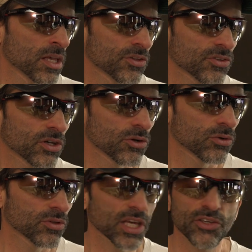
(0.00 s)

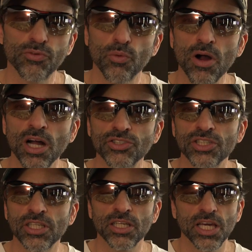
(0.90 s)
So thanks for
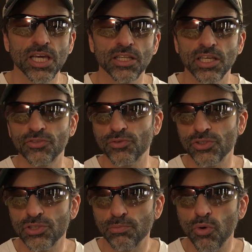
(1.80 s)
watching, and thanks for
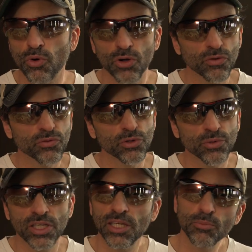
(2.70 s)
your support. Hopefully
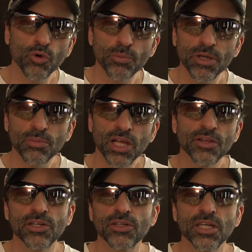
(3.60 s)
we can get more people
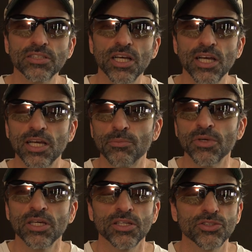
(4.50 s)
out there next
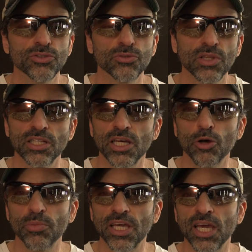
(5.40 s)
time to lend a
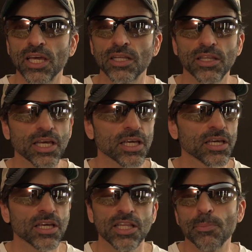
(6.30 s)
helping hand. They
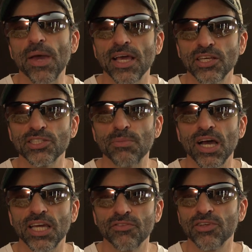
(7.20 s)
paid us
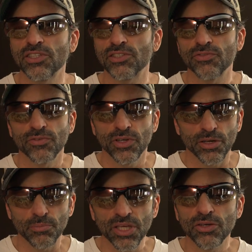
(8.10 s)
by giving us
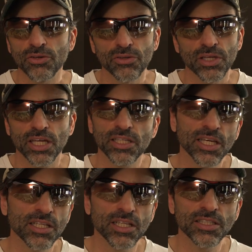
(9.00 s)
a meal at
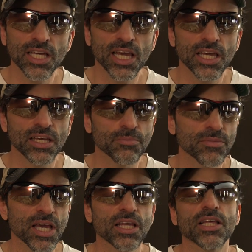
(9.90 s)
the end of the day,
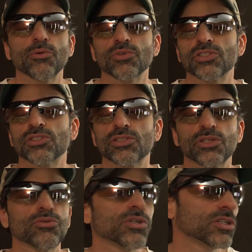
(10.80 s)
and man, that was
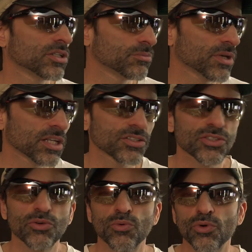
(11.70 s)
so good. It made it
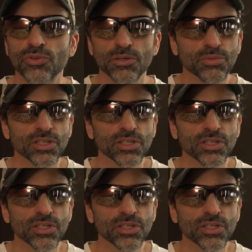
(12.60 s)
so worth it.